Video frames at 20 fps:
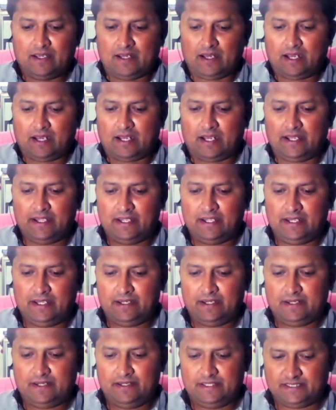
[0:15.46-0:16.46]

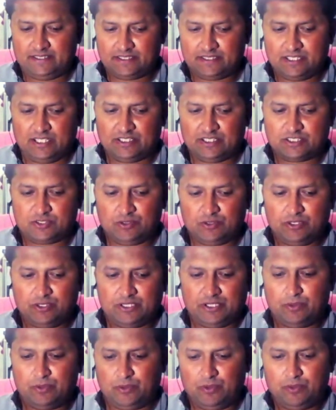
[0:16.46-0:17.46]
I discussed
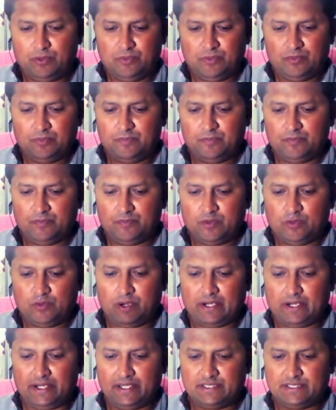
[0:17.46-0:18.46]
with you
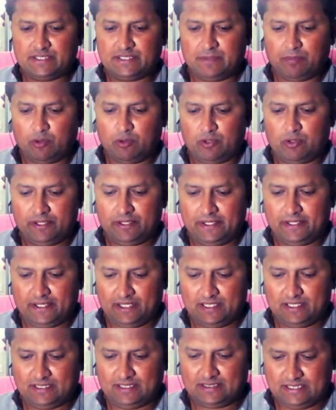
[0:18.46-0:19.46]
what is a
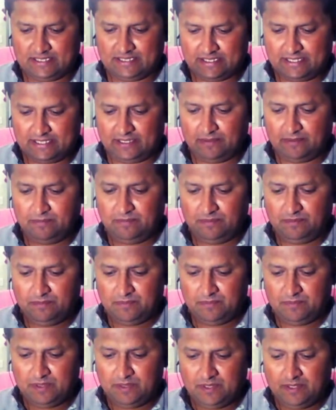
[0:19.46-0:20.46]
political system
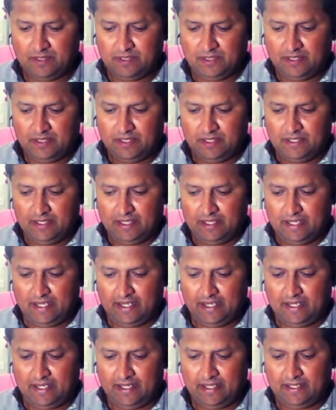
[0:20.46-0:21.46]

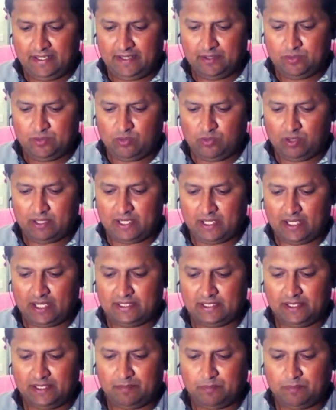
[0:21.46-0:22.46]
and what are
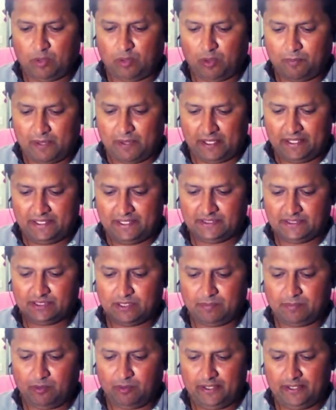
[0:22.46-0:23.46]
the properties
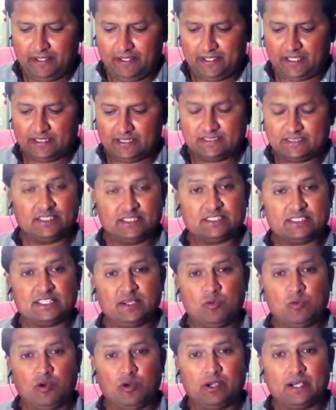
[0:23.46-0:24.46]
of political
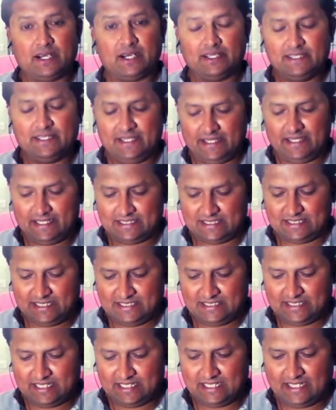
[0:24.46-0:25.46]
system, what are the
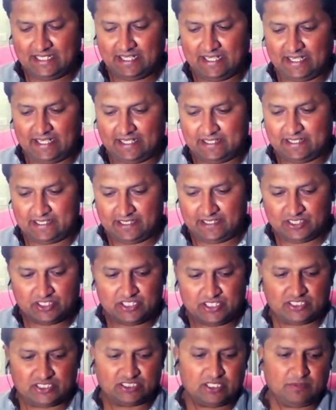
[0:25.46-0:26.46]
essential
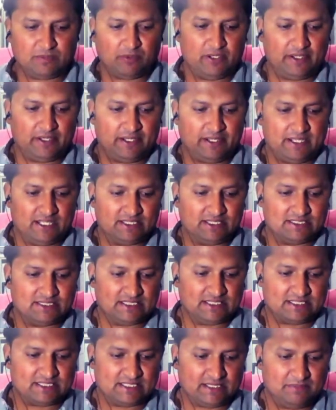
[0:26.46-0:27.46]
characteristics of political
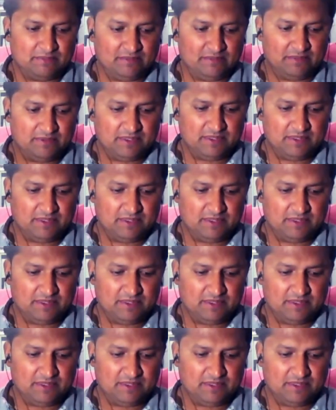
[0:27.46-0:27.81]
system.